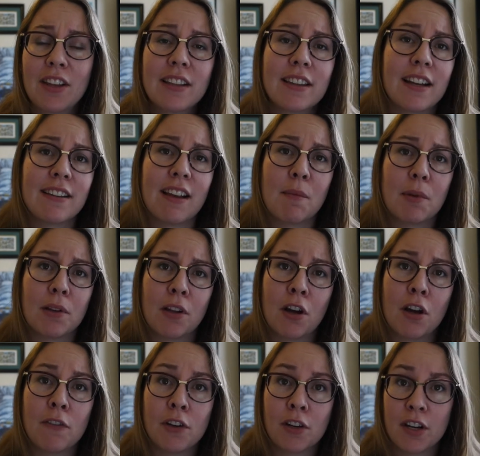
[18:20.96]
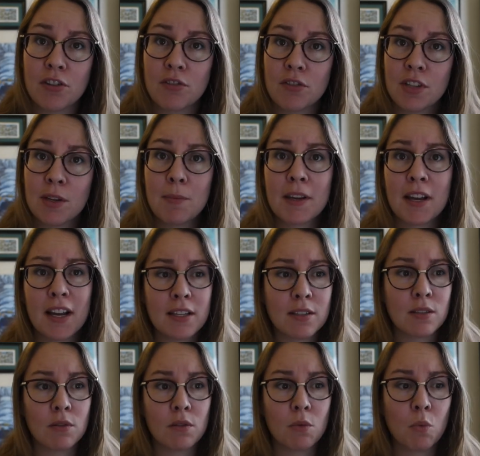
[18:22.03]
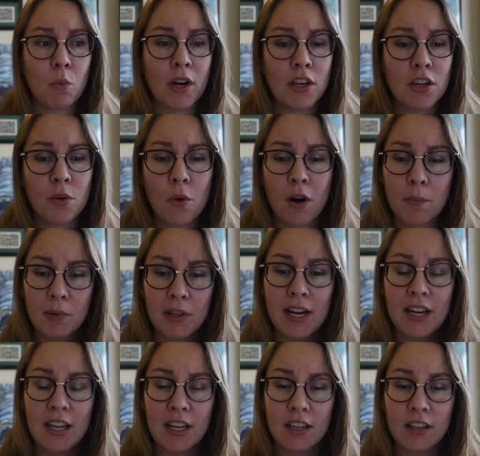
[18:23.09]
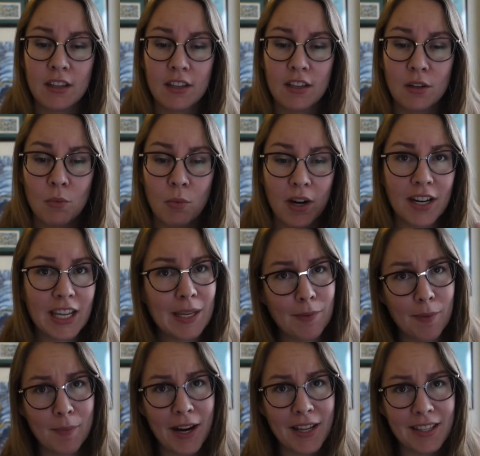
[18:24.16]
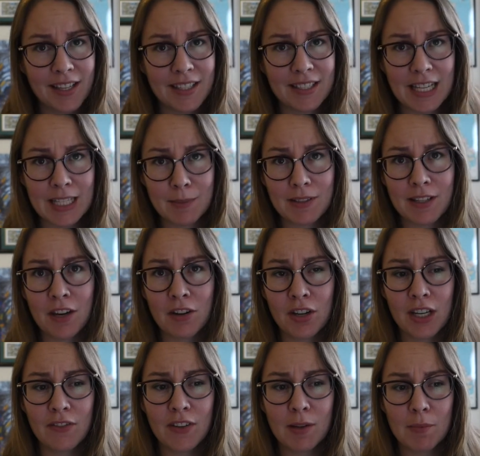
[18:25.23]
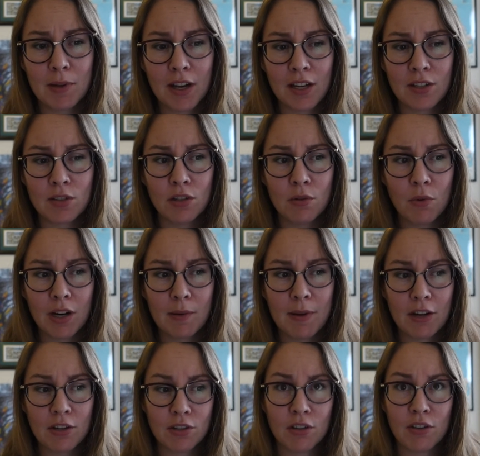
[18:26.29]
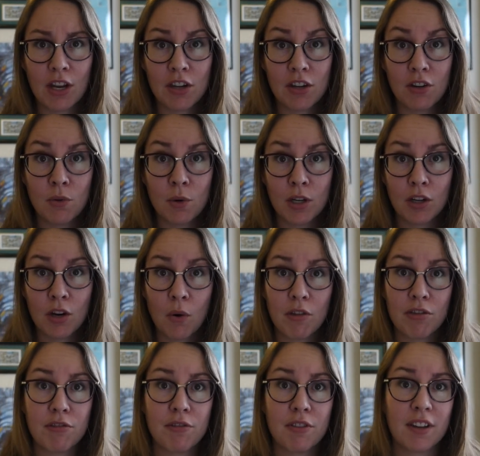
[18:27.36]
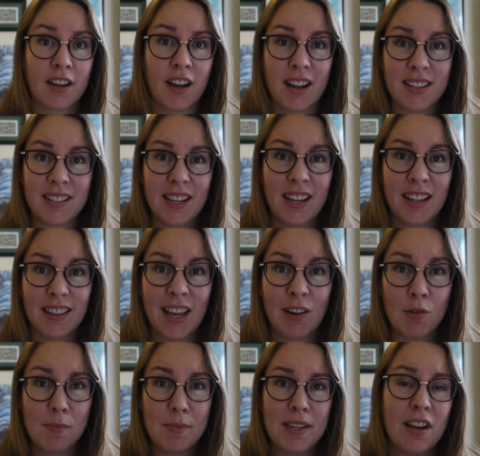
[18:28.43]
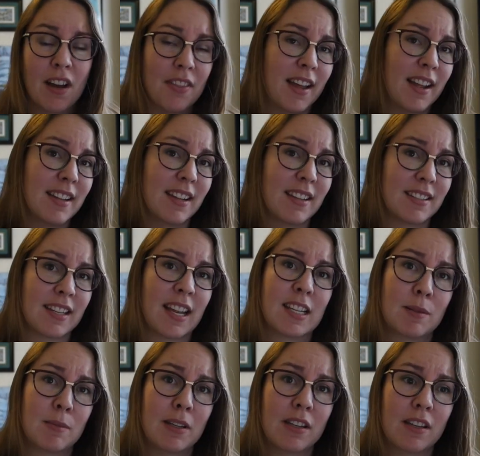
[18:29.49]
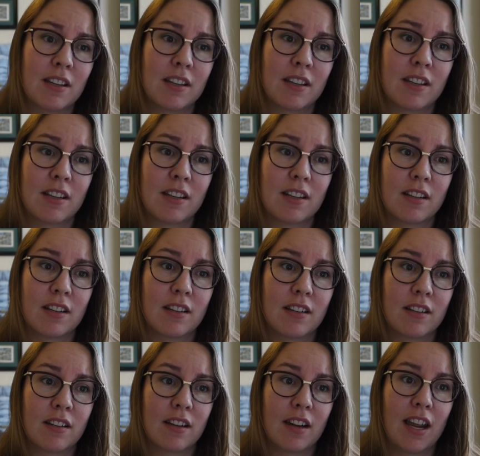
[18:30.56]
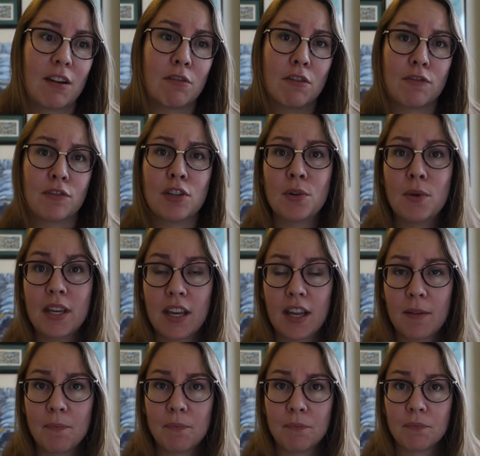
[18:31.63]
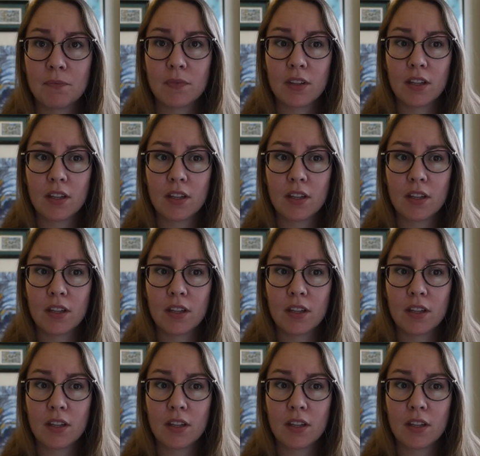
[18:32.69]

I'll link that down below if you're interested, because when you are planning, you want to keep in mind the assessments that you're giving, because you want to make sure that you are going through the content that will be on that assessment and reviewing it.